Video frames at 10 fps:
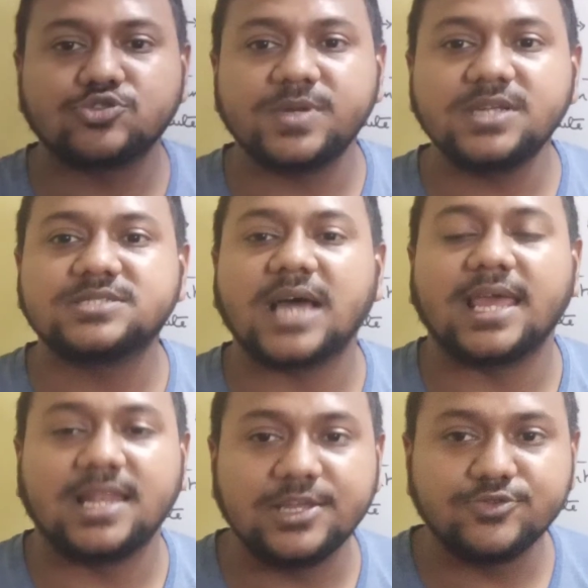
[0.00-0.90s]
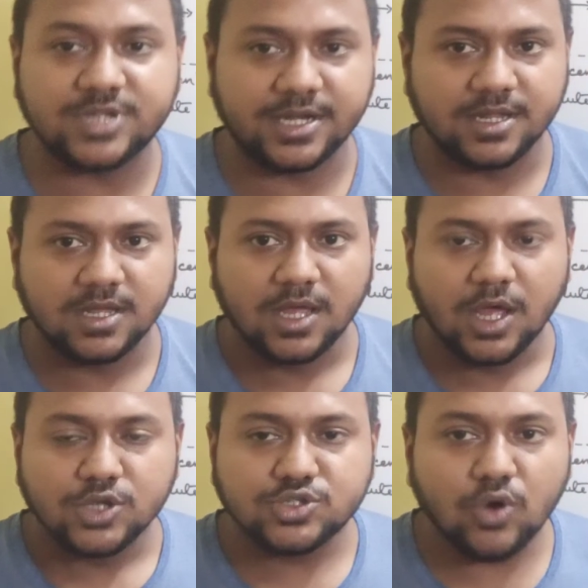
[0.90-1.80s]
to be diluted.
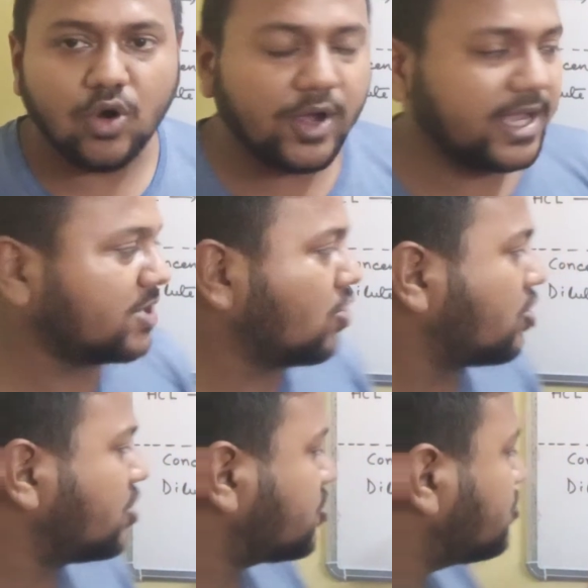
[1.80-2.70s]
So in order